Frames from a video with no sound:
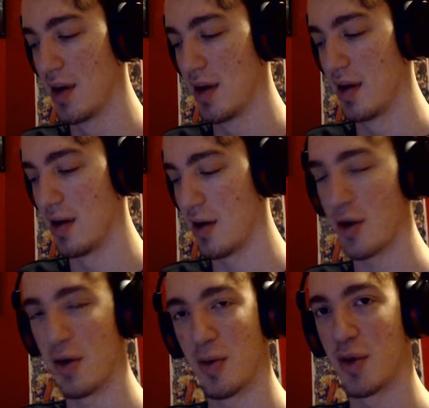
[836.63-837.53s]
there is
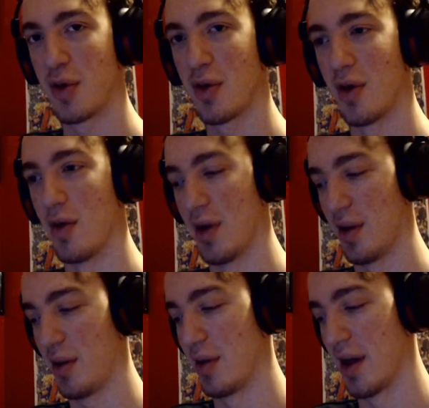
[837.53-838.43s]
almost
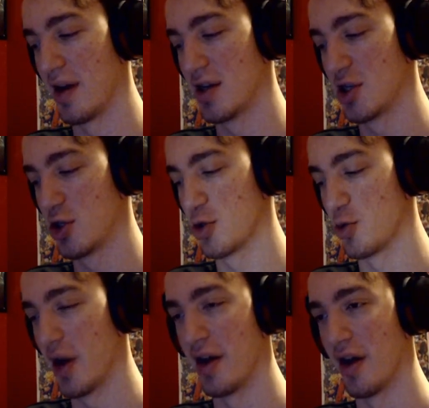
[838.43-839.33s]
always that
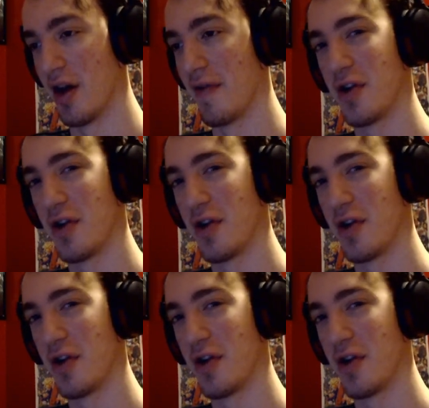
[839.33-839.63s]
shred of,